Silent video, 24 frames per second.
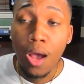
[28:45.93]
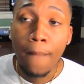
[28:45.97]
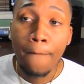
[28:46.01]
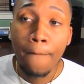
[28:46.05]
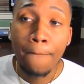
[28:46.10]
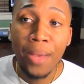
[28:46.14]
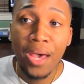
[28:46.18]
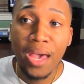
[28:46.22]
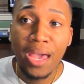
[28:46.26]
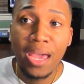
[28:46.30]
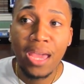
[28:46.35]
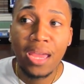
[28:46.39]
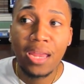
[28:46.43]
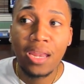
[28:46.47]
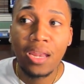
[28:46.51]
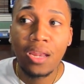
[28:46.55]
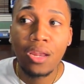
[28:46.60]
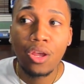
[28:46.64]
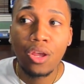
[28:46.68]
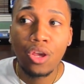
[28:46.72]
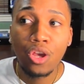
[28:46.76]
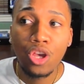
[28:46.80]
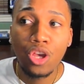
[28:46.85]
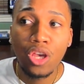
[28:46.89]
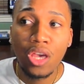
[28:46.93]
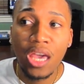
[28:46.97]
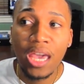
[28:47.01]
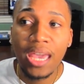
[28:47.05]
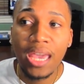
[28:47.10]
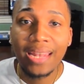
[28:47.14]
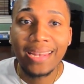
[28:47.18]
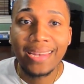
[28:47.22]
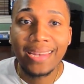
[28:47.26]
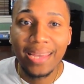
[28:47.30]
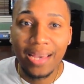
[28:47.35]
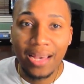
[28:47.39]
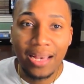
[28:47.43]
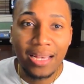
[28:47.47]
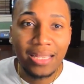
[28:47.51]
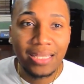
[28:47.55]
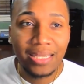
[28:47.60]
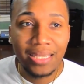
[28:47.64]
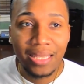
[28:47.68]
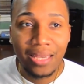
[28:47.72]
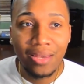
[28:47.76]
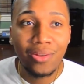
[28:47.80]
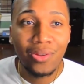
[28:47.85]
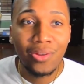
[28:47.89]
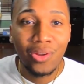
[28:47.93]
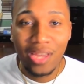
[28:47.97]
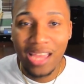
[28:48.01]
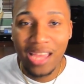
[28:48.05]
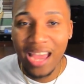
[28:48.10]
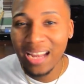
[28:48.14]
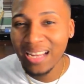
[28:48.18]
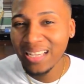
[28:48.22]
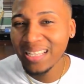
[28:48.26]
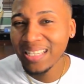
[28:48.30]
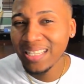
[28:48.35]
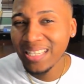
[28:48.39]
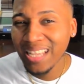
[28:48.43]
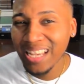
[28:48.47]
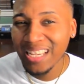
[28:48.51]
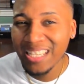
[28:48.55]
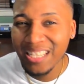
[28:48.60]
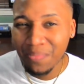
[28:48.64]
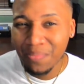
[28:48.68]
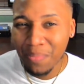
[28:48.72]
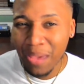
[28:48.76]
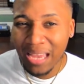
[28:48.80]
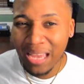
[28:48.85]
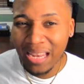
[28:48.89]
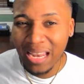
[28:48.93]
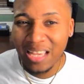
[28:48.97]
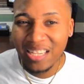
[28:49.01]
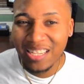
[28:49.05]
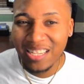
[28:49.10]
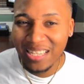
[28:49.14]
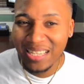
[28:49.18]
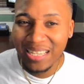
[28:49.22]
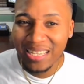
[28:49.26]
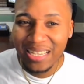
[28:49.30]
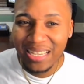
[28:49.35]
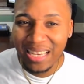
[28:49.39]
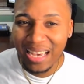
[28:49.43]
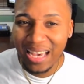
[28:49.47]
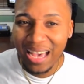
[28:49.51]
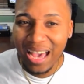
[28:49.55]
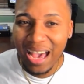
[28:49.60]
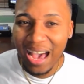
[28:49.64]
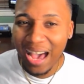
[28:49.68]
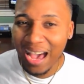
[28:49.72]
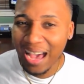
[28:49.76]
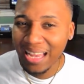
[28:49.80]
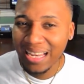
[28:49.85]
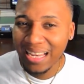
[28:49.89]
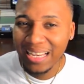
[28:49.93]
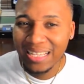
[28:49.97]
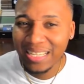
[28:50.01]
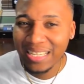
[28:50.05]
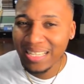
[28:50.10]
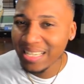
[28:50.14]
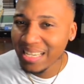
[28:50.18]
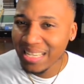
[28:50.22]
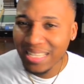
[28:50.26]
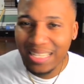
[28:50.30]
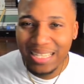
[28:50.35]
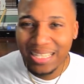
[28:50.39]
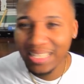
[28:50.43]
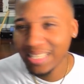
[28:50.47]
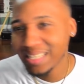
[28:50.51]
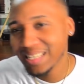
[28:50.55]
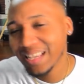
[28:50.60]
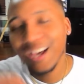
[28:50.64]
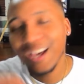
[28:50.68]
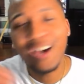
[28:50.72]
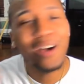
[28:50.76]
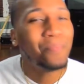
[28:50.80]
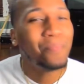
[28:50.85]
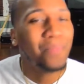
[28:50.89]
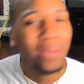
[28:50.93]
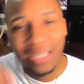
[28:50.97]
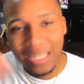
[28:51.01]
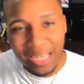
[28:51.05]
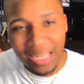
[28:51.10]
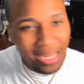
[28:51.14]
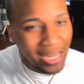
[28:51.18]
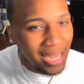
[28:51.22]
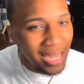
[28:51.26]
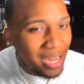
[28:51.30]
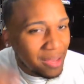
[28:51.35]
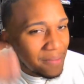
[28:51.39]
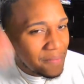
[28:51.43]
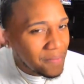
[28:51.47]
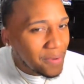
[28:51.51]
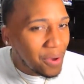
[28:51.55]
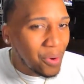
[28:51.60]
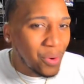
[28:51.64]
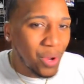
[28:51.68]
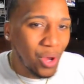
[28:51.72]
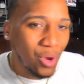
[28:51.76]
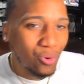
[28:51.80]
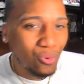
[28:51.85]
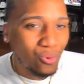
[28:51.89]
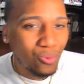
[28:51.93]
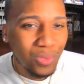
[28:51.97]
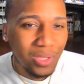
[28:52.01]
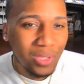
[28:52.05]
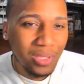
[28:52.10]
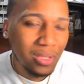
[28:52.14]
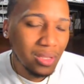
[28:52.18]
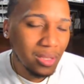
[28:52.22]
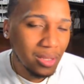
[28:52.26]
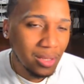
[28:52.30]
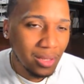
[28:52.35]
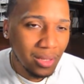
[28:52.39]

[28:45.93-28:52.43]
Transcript: but it does still look kind of suspect that she just up and deleted photos.